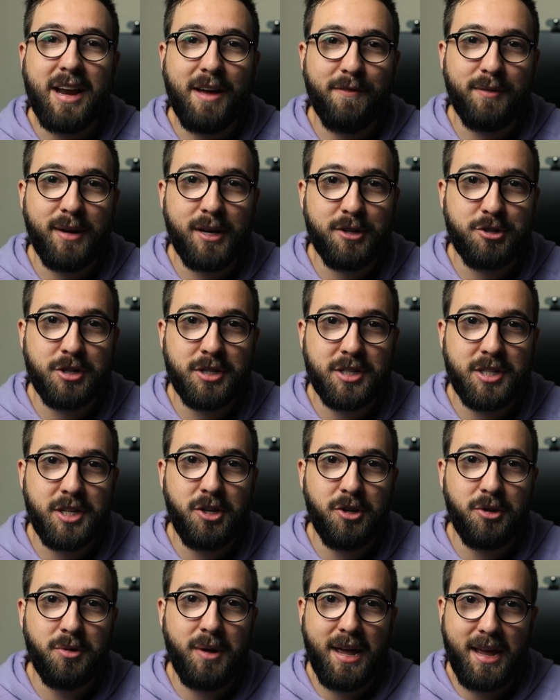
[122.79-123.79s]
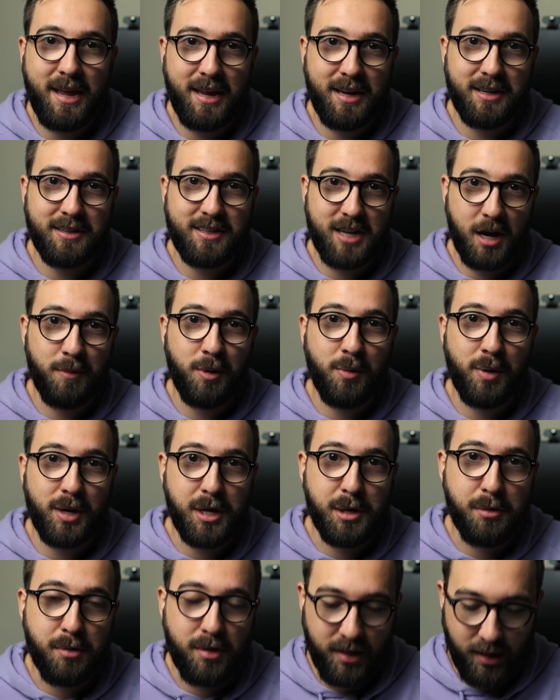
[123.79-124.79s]
definition to you and tell me what
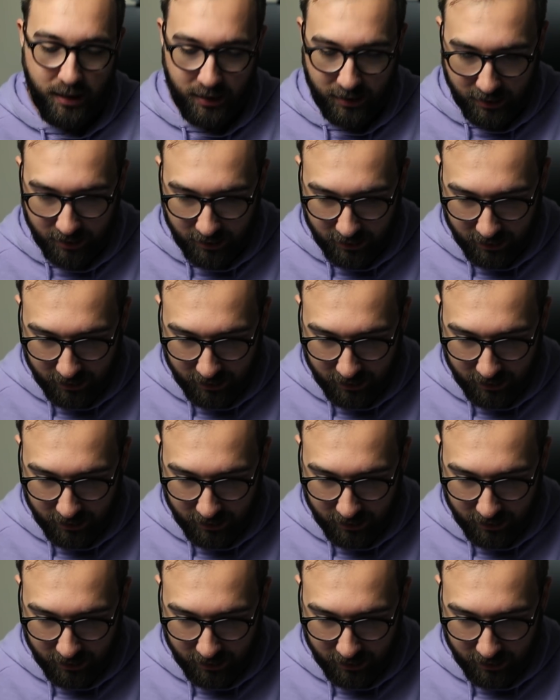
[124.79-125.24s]
you think.